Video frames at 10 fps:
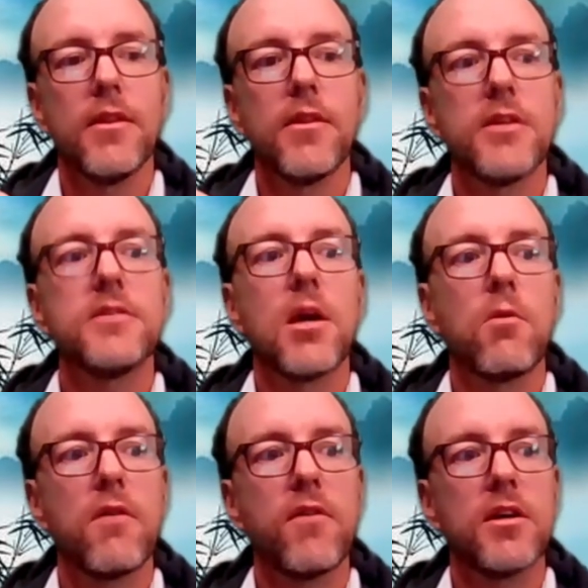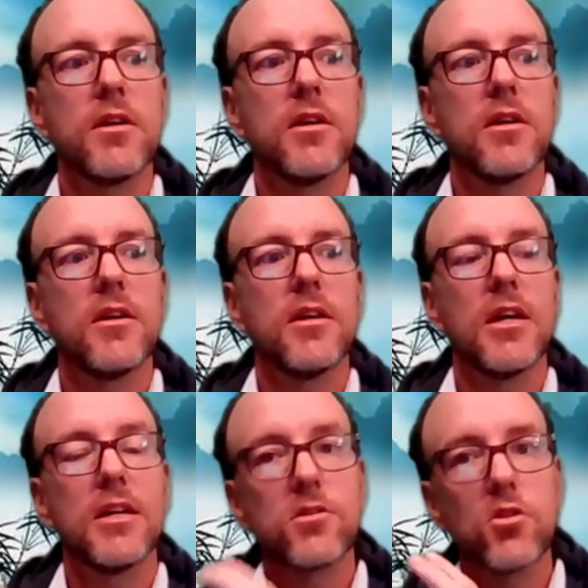This, however,
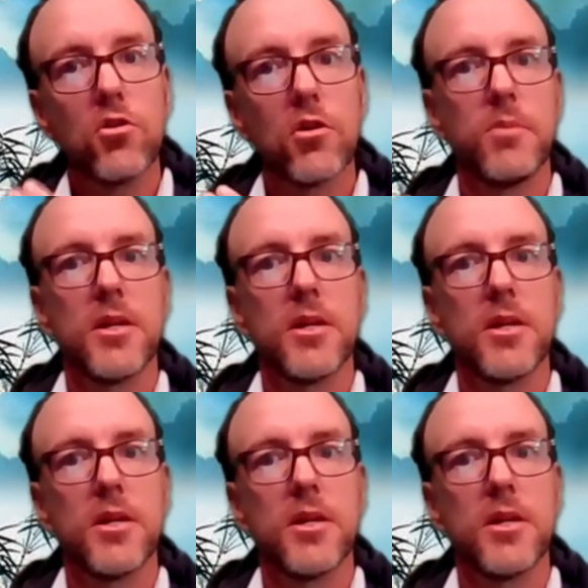it's good,